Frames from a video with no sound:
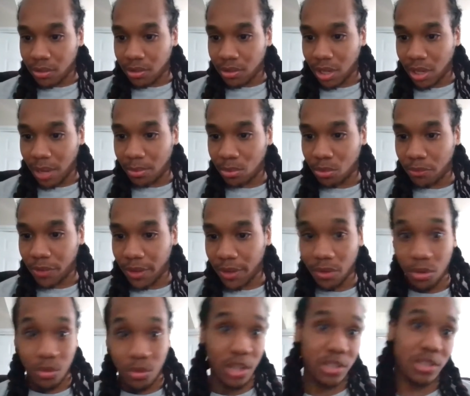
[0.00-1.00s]
top 2
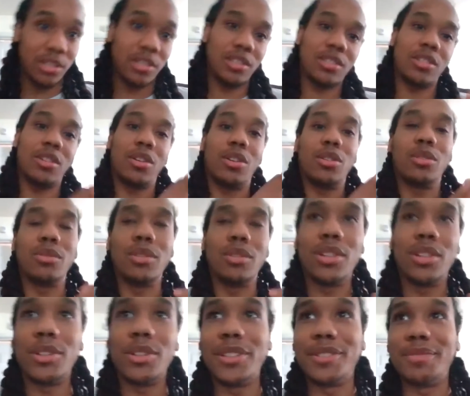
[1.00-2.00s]
favorite questions? Oh
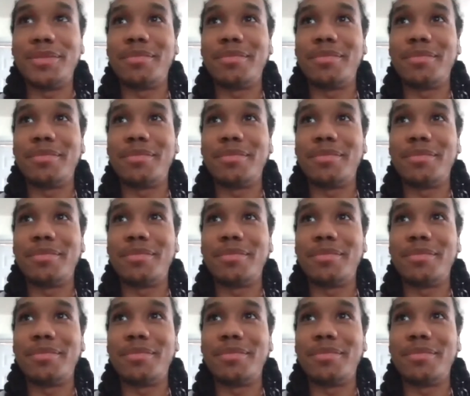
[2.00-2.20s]
Lord.